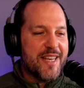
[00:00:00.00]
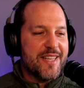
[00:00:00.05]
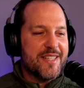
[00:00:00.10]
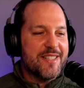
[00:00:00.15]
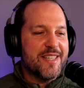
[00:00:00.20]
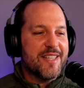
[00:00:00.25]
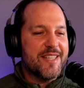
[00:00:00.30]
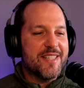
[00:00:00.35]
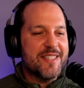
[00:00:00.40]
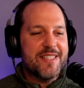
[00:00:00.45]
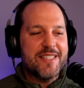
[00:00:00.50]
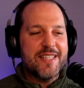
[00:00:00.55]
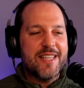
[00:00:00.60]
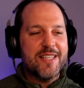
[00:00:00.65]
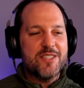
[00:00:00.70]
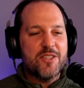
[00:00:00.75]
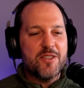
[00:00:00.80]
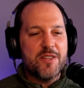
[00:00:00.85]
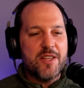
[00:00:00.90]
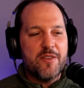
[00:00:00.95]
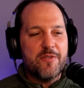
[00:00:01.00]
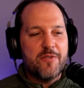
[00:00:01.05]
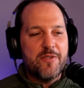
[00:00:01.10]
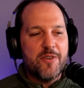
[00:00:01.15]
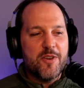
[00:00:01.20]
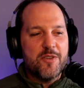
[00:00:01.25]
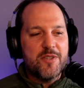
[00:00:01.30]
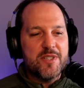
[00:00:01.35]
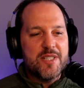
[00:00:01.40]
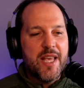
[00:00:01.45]
and skits on their
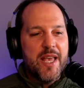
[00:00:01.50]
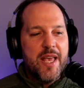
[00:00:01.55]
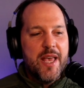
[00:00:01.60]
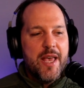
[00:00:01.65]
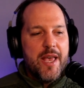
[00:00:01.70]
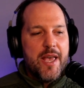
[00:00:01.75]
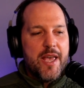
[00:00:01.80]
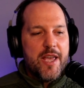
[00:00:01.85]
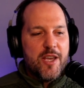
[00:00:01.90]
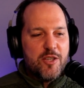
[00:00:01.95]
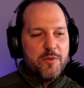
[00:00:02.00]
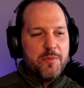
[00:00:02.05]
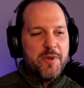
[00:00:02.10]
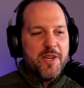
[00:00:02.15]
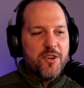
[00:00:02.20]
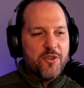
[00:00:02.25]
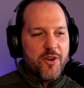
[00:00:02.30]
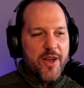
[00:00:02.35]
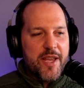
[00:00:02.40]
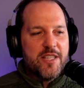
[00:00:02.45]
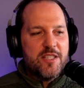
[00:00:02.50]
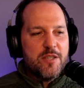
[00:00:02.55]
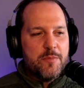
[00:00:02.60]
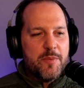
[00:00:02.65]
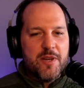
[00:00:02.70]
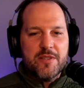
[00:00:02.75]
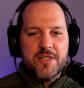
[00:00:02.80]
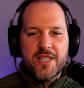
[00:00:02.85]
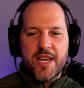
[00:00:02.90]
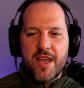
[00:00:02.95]
phones. It would be great to
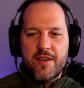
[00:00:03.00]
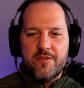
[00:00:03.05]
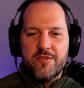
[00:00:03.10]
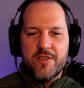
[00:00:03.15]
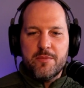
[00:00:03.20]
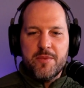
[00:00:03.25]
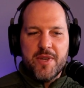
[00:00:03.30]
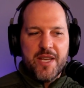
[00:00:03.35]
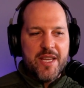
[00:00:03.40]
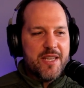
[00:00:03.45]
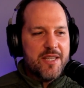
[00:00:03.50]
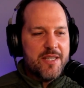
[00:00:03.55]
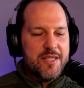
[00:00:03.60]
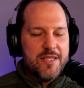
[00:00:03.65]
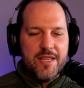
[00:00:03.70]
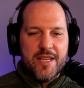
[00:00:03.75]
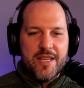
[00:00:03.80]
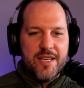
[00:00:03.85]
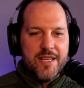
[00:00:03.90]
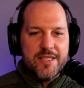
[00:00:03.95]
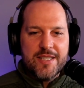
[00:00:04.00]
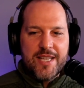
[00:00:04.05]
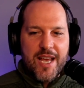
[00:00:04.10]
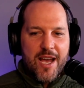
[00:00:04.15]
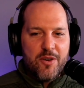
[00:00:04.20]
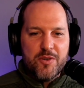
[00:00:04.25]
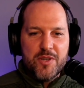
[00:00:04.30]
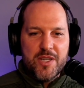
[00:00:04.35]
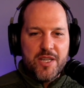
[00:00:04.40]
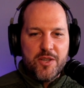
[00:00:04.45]
be able to have them in a
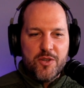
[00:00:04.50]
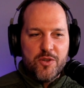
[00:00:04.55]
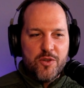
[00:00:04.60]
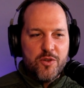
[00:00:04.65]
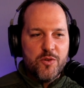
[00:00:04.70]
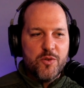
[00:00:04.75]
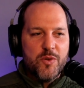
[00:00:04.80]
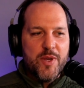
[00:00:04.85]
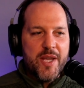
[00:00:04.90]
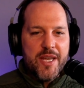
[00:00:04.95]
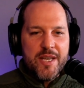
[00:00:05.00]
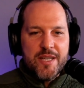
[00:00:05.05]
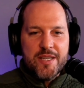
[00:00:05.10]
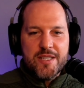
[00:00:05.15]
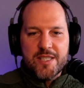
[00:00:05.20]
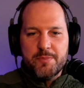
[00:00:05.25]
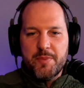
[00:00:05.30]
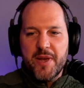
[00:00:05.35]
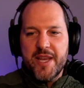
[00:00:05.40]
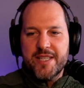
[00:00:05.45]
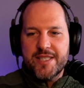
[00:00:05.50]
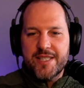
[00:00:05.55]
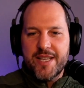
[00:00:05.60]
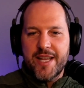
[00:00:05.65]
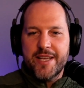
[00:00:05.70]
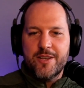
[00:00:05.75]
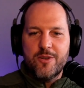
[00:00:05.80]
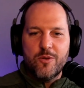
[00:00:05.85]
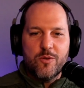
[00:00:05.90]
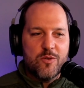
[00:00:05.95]
town near you, in a space
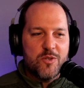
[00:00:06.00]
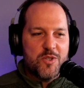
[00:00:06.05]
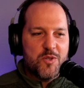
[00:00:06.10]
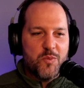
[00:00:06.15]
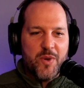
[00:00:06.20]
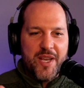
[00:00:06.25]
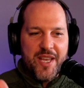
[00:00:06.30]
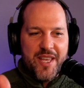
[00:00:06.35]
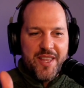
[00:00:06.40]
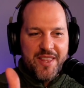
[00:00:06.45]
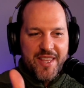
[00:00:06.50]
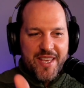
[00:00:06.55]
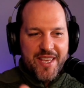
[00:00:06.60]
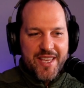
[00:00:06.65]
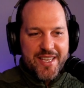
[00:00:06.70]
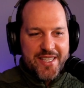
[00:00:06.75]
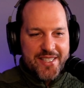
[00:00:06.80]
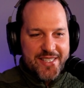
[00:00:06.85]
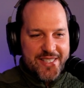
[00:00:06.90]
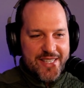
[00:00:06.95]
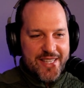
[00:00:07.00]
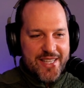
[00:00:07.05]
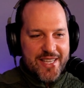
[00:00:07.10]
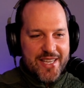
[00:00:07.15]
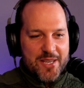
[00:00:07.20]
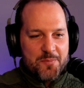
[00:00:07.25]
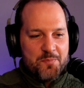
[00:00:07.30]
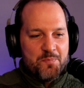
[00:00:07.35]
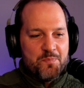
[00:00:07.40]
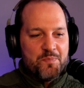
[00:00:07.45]
like yours, where there is
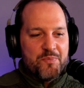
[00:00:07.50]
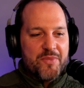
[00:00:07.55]
the